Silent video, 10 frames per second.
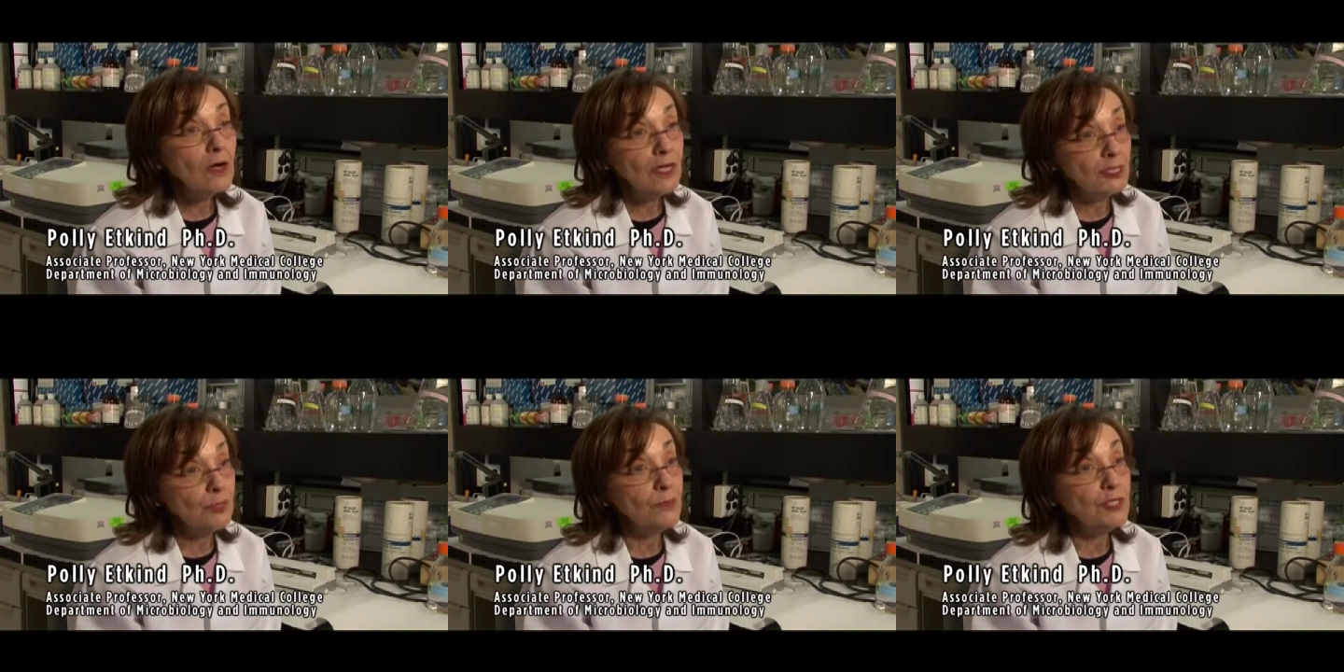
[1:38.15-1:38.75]

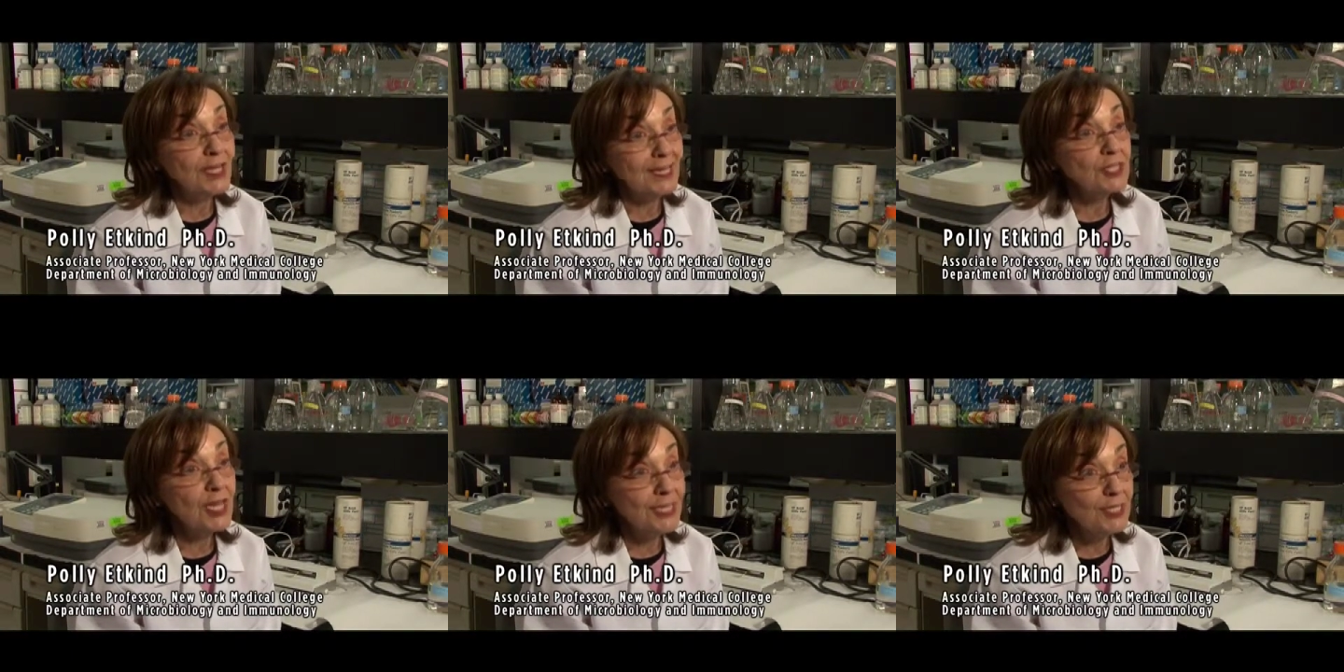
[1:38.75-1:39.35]
cause
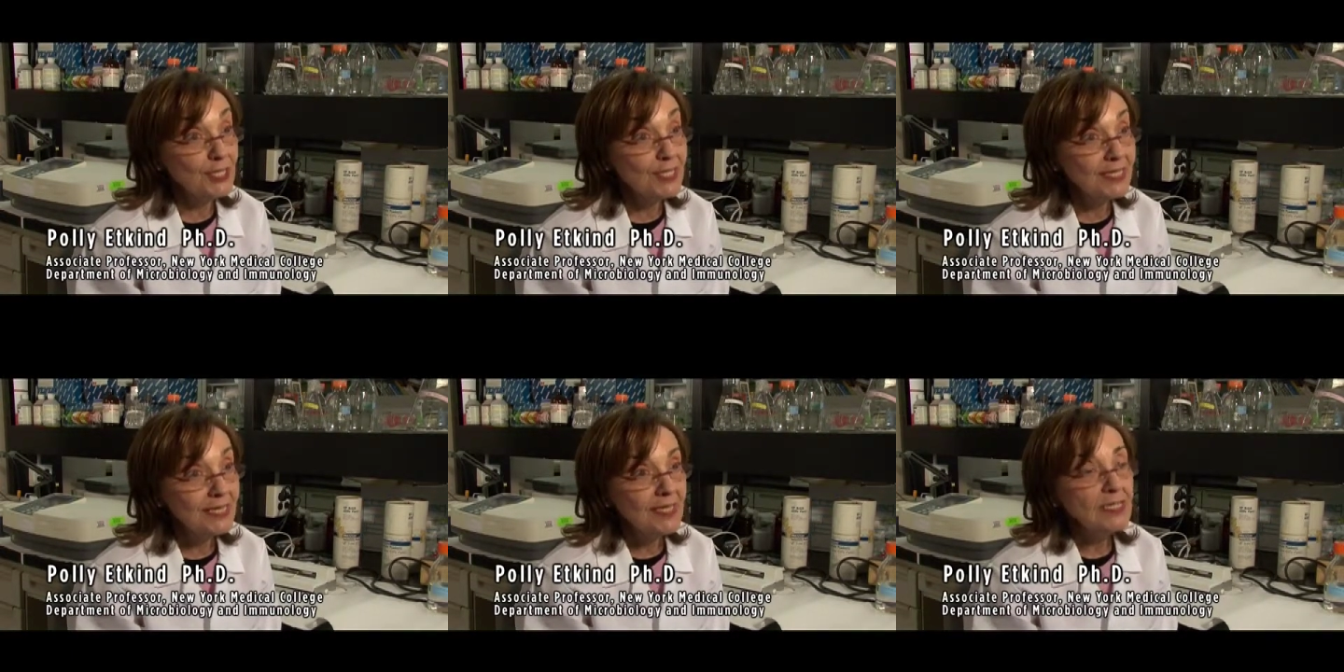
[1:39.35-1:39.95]
tumorigenic changes.
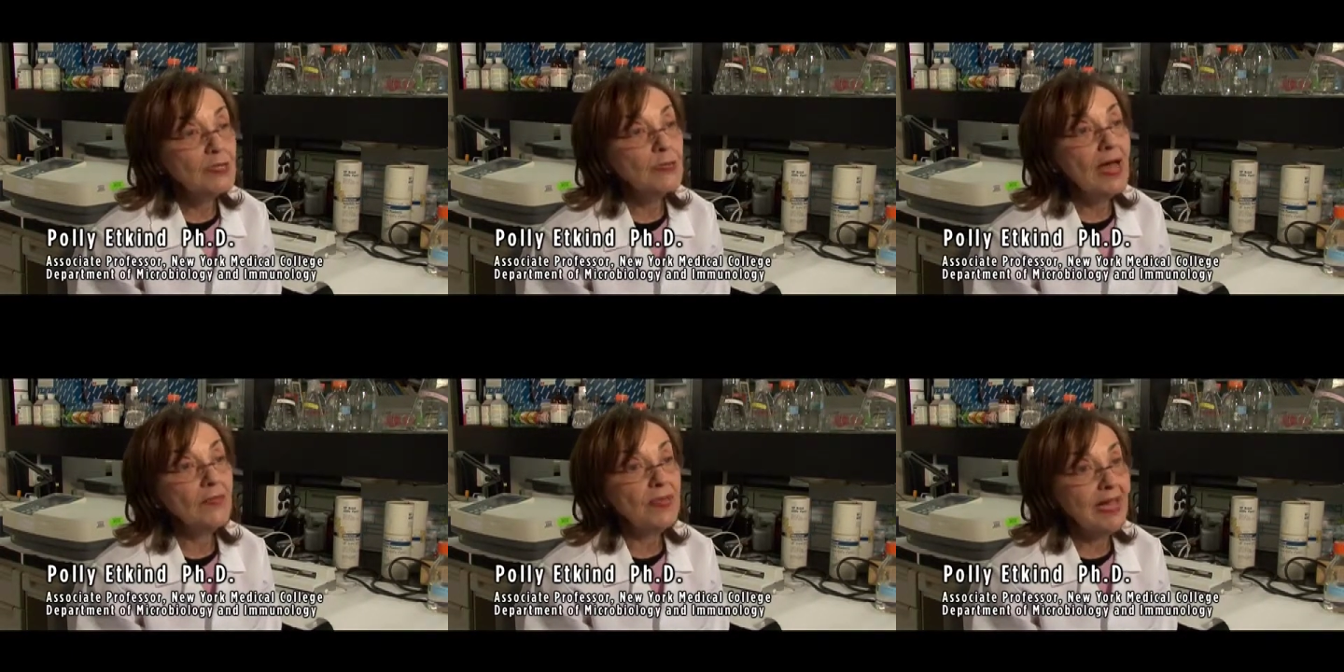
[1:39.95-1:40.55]
So
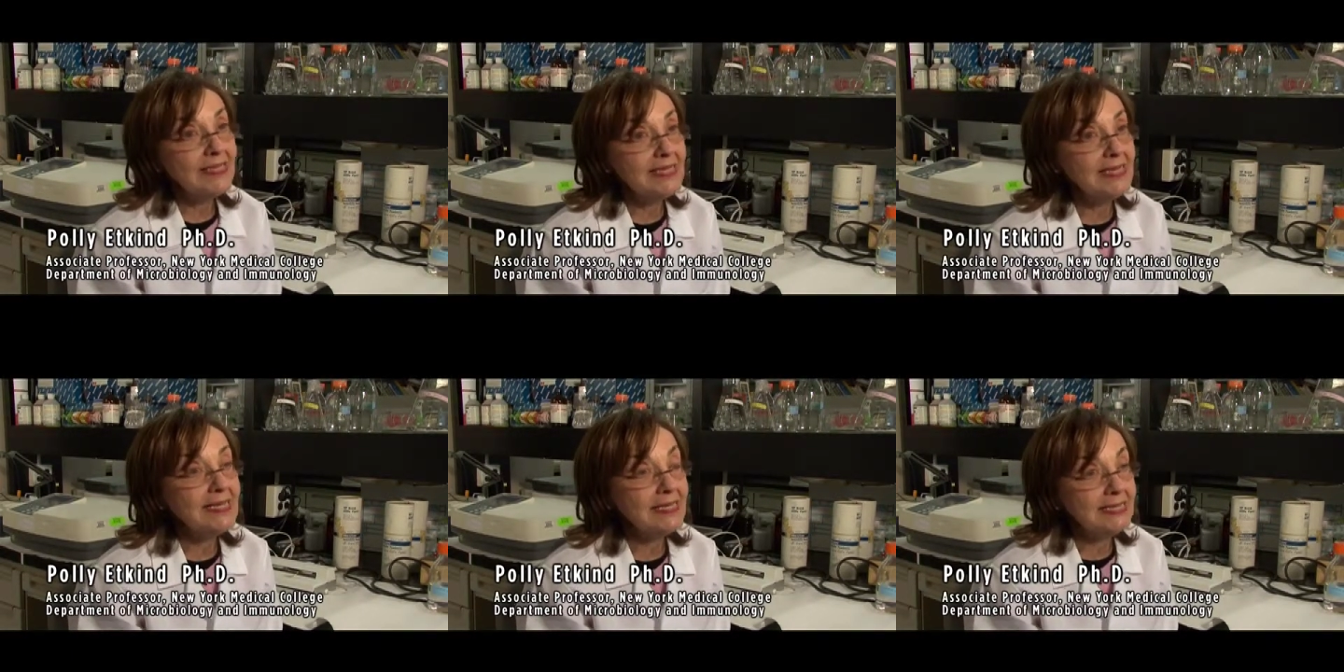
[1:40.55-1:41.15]
now the
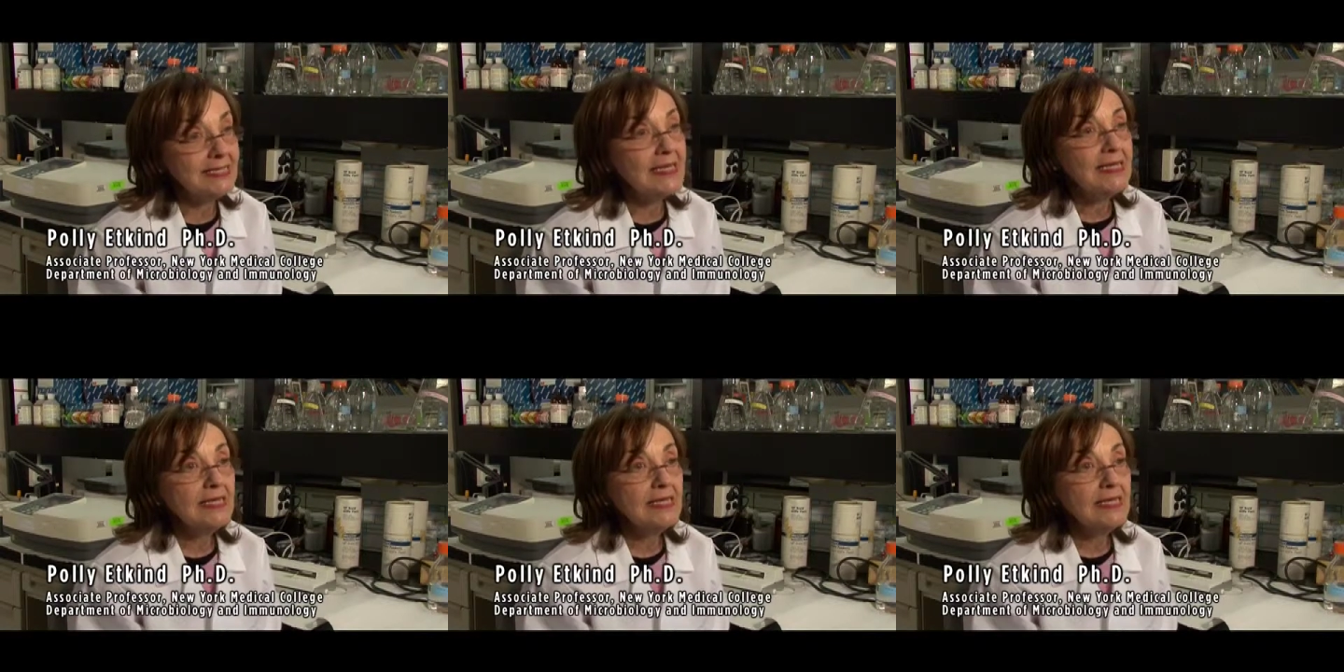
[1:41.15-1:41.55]
idea is,